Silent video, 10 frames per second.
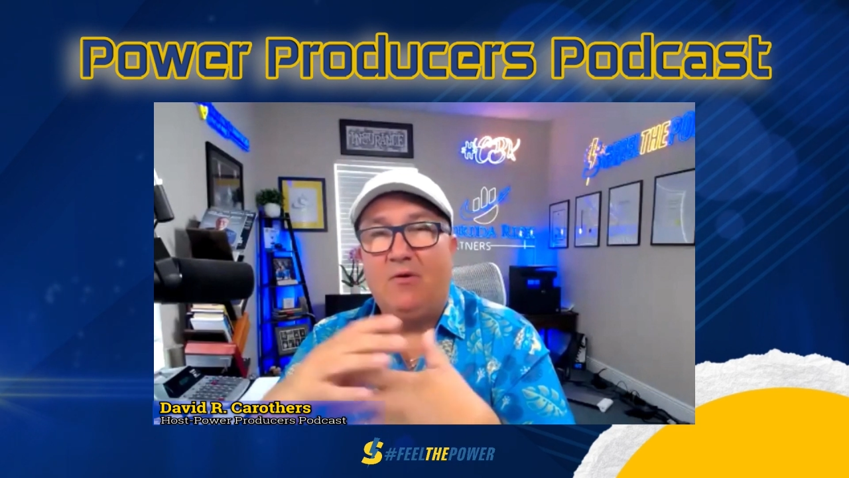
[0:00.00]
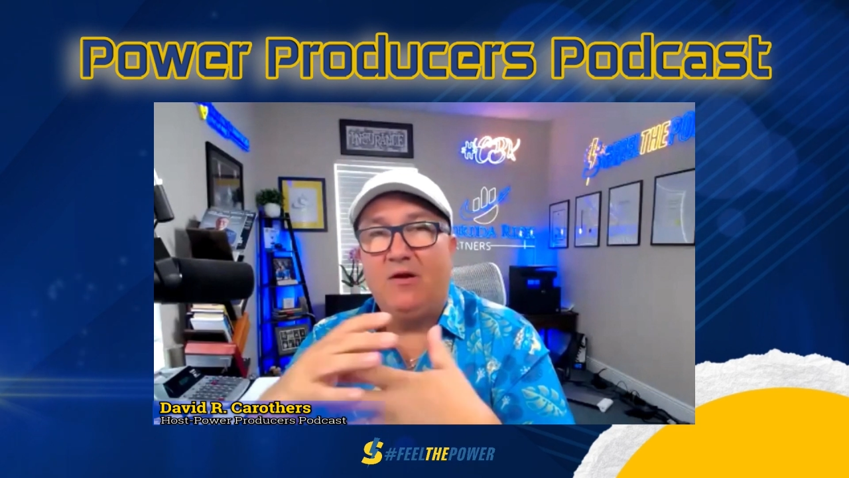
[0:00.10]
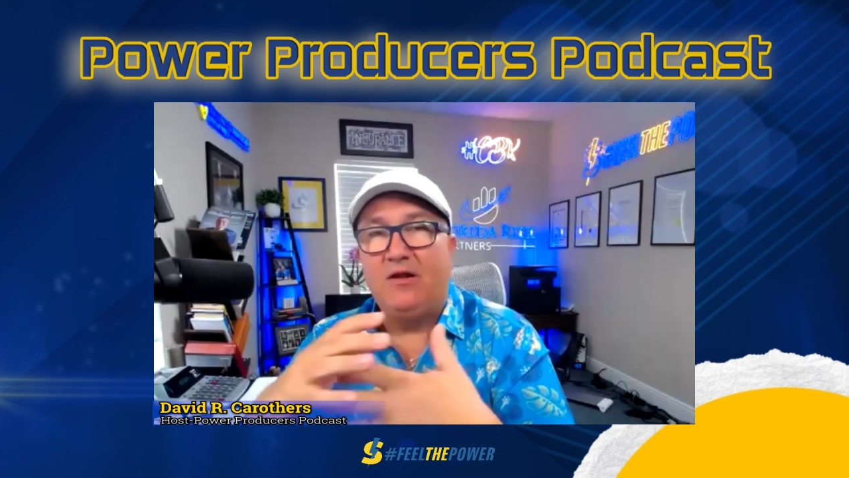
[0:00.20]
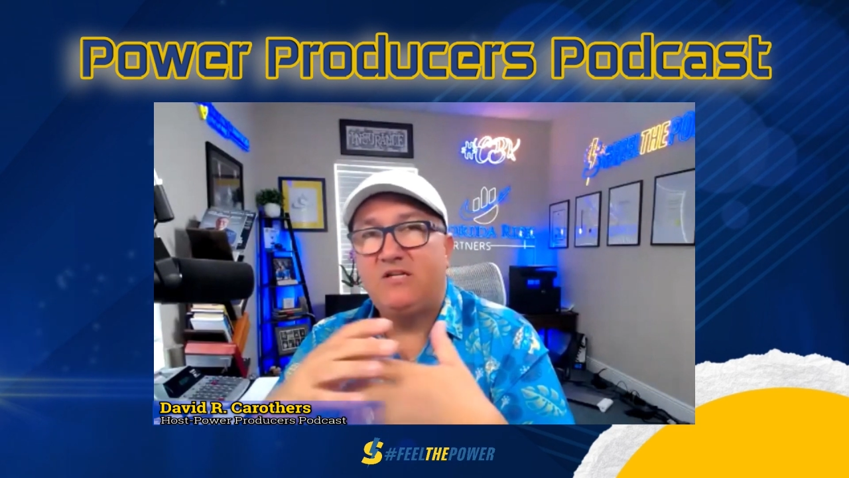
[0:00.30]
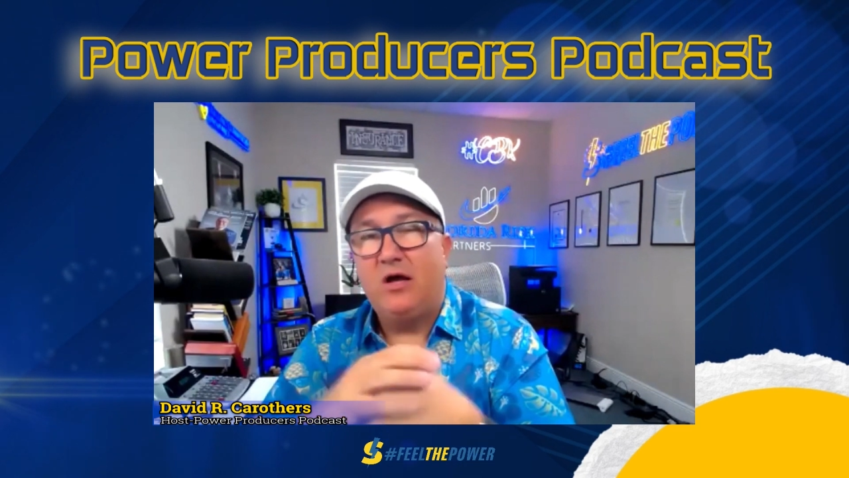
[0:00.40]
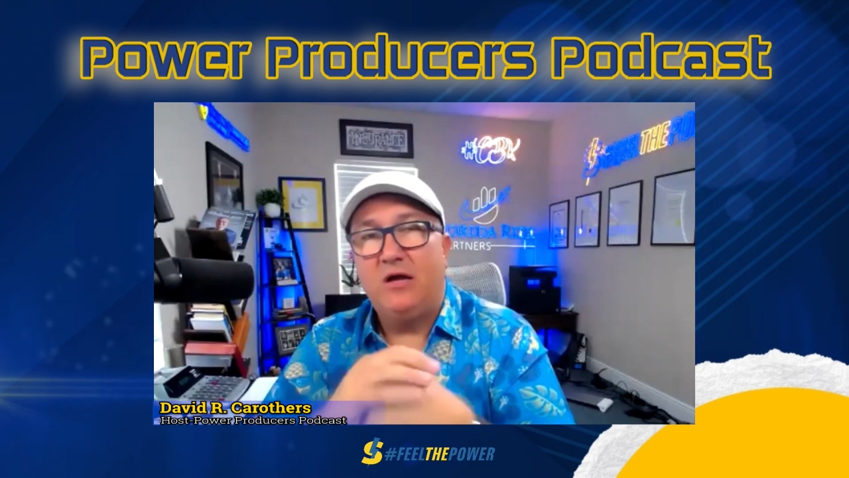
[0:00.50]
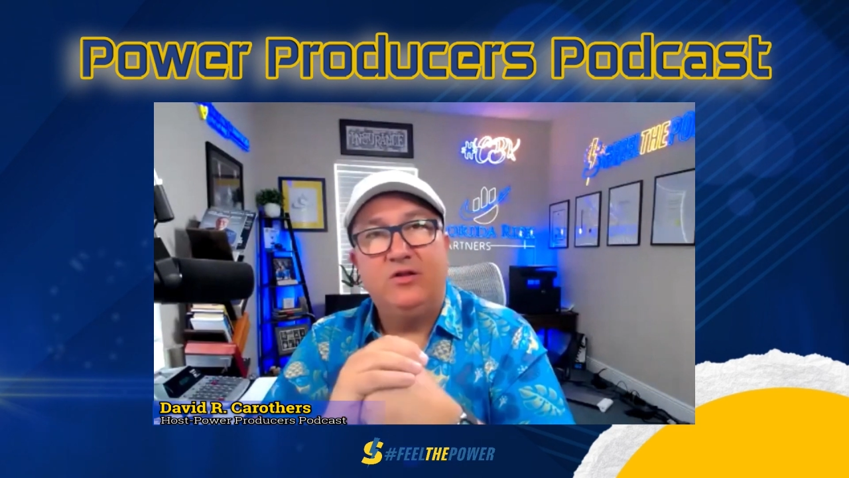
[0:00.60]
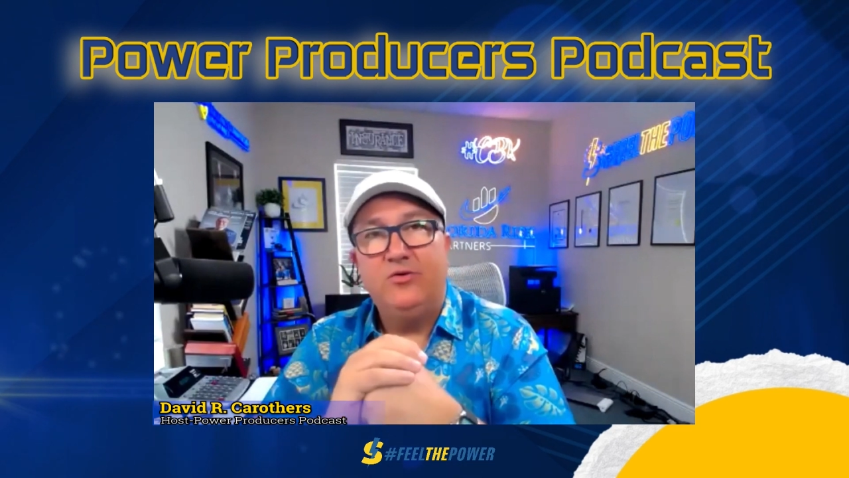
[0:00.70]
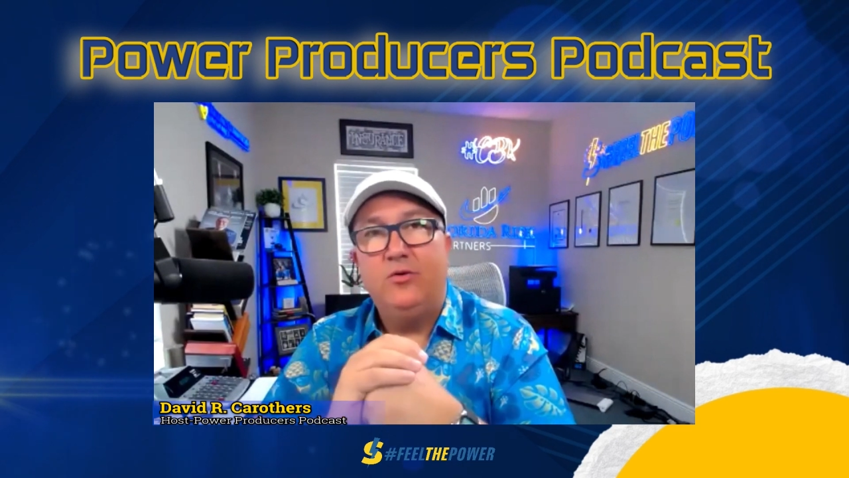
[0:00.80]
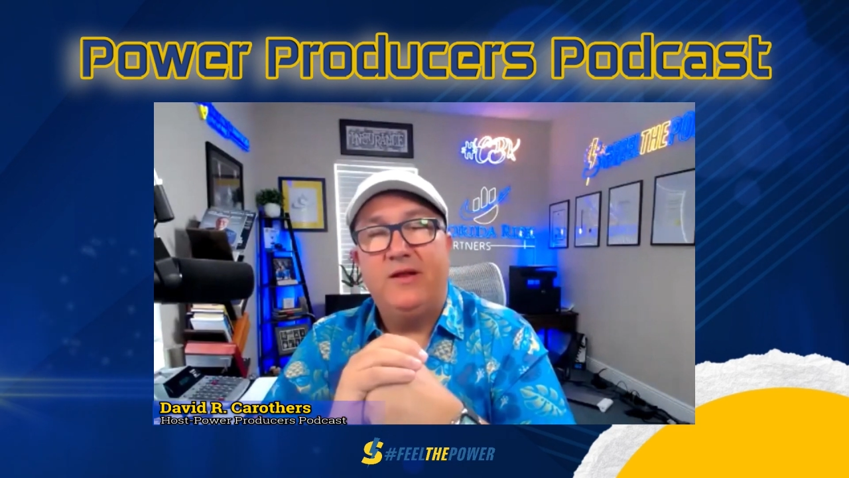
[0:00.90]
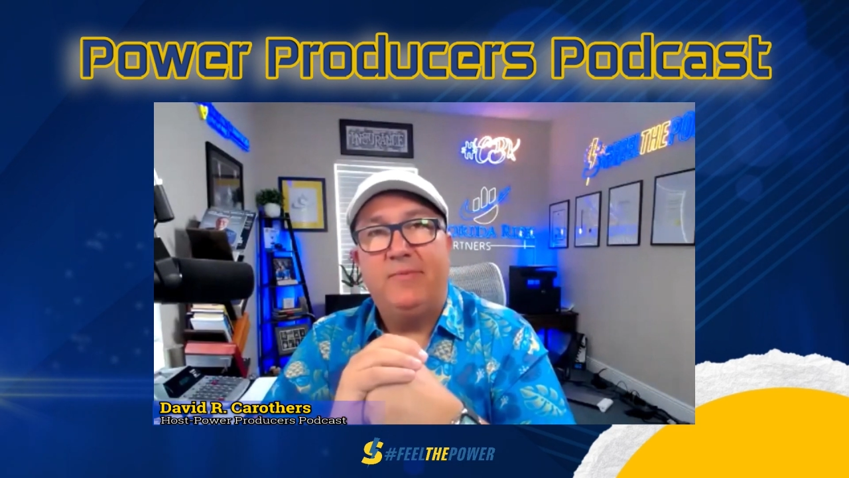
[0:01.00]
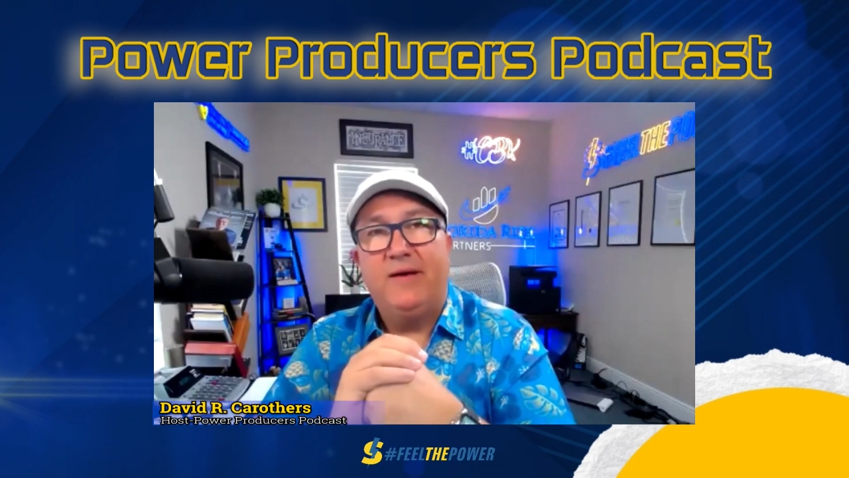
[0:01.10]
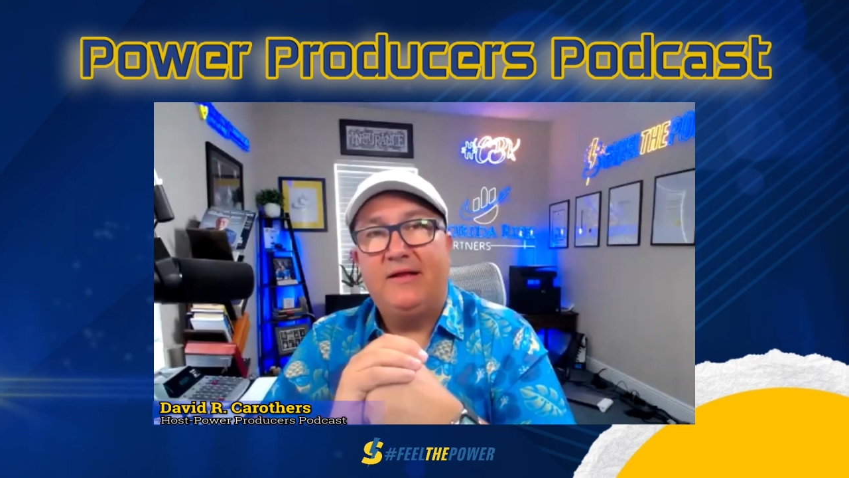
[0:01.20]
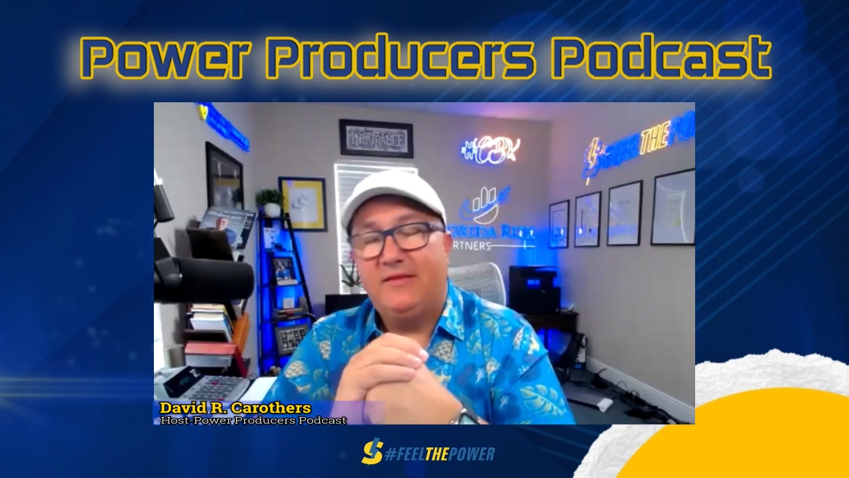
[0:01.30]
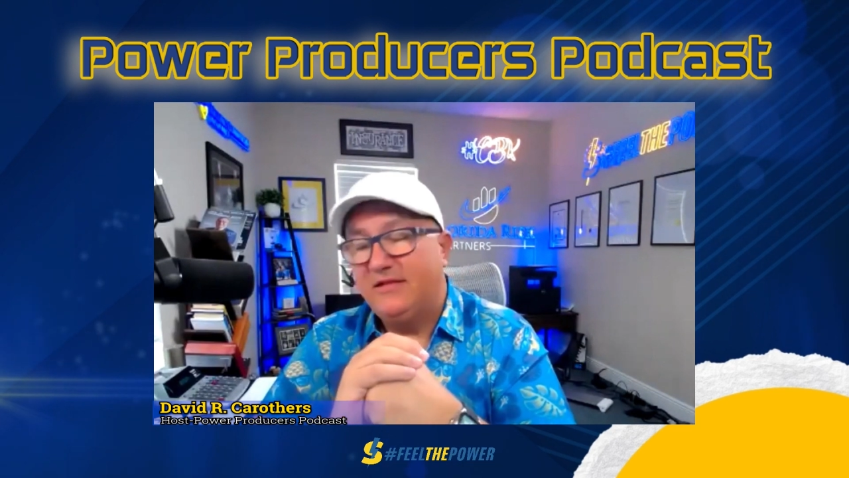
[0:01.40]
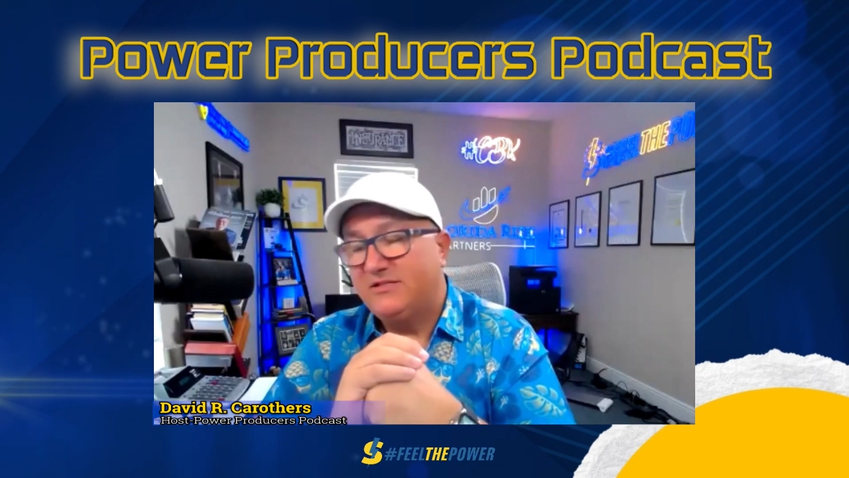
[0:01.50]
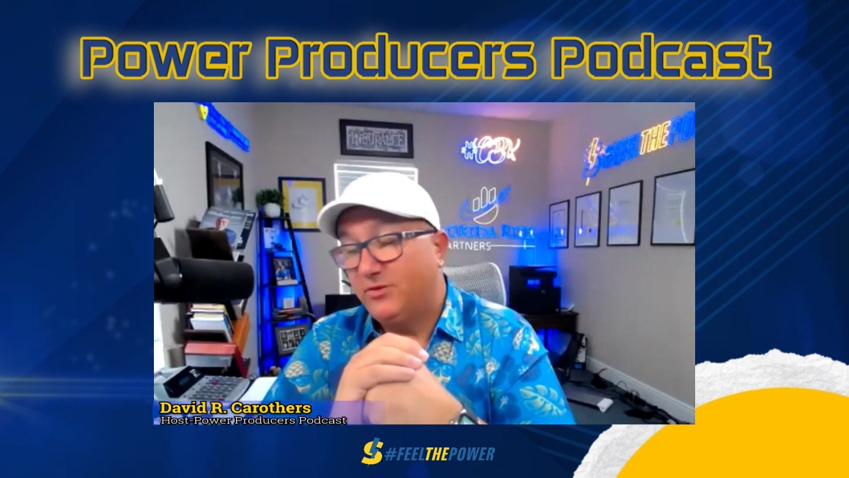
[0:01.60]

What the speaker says: want to talk a little bit about this,